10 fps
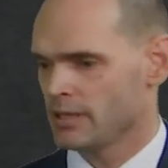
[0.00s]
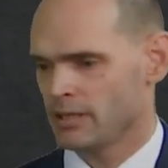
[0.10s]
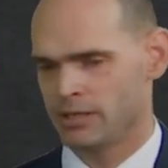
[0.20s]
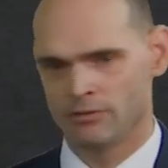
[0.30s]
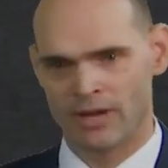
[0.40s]

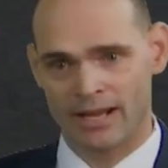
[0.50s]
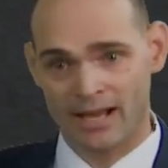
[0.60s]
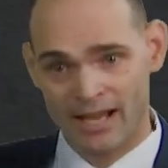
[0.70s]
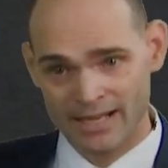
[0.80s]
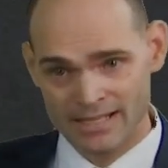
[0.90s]
You've got a
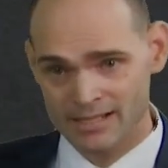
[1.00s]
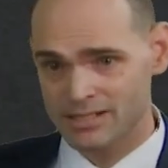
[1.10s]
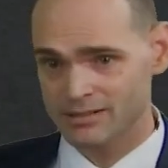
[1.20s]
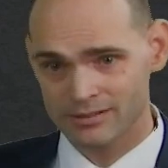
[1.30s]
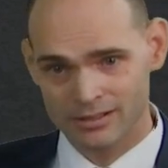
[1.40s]

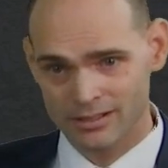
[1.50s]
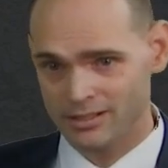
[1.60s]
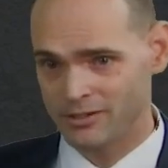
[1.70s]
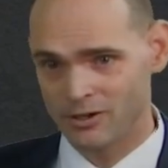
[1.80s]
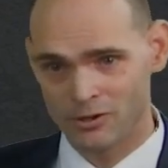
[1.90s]
heightened,
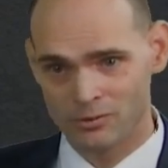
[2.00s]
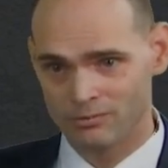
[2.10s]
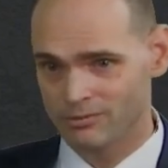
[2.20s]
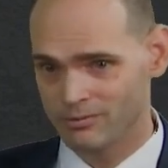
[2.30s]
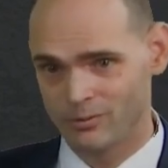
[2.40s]

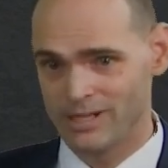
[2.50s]
we